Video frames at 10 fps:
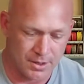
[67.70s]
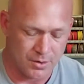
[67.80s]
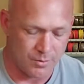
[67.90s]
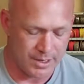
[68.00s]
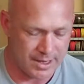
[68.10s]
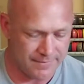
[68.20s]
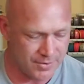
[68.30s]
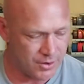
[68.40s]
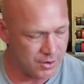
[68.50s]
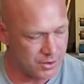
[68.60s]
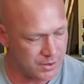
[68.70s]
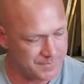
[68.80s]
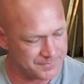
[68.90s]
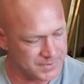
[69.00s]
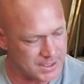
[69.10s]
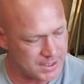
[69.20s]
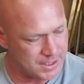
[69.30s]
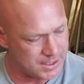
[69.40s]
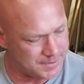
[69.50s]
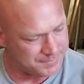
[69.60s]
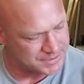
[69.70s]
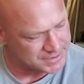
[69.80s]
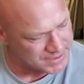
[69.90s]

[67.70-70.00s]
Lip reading: We have our, this is